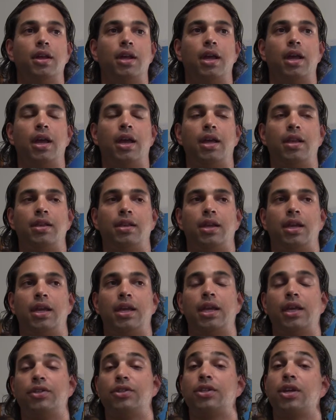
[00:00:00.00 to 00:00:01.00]
And
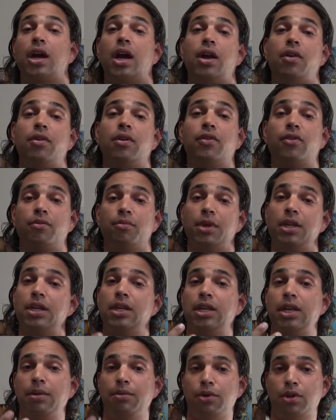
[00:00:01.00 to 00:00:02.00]
it gets tiring for me to
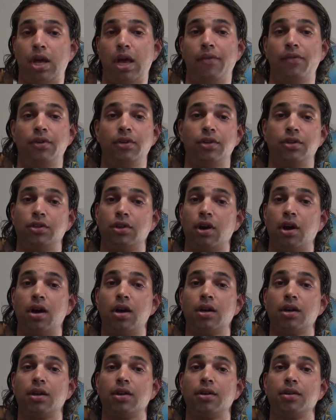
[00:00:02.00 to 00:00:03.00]
keep having to
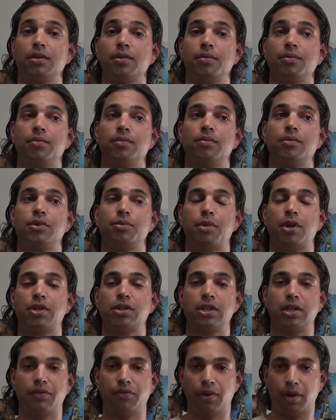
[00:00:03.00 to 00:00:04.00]
talk,
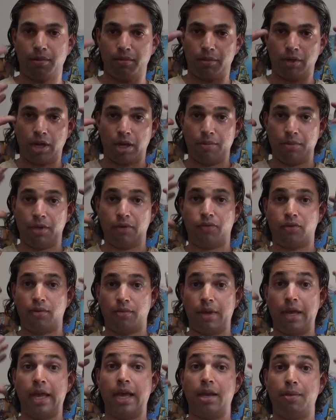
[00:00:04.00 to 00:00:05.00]
especially if I'm coming
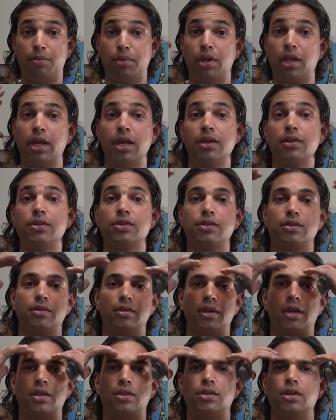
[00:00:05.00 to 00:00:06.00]
from a head place.
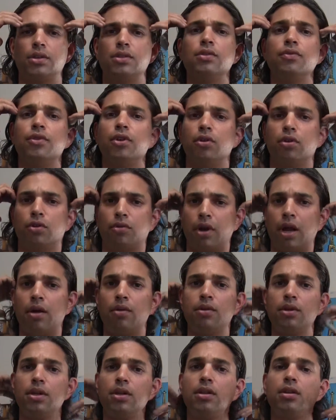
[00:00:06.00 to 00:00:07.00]
It doesn't feel
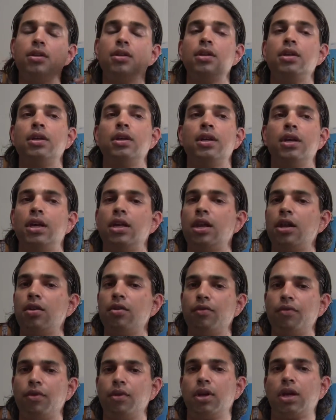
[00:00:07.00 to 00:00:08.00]
grounded, and I
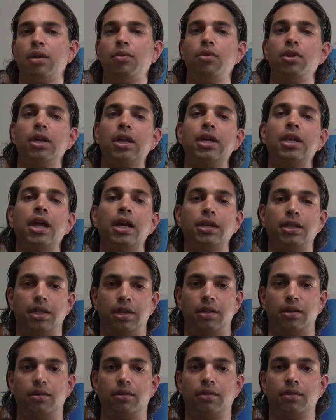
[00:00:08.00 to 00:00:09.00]
don't feel like I'm really
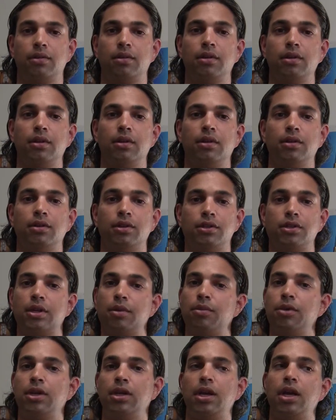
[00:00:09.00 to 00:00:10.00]
connecting to
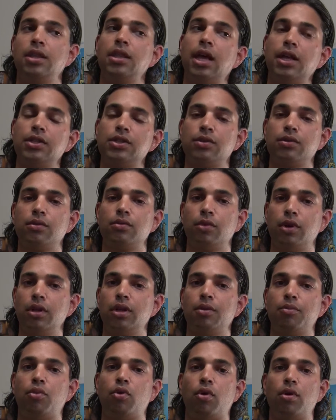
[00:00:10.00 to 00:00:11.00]
somebody. And that's
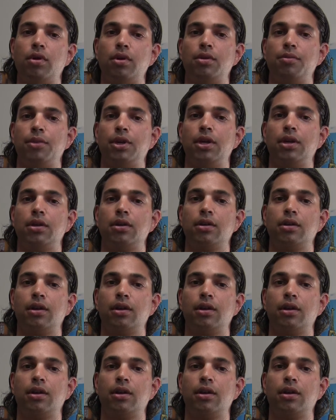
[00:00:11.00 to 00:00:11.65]
really important to me.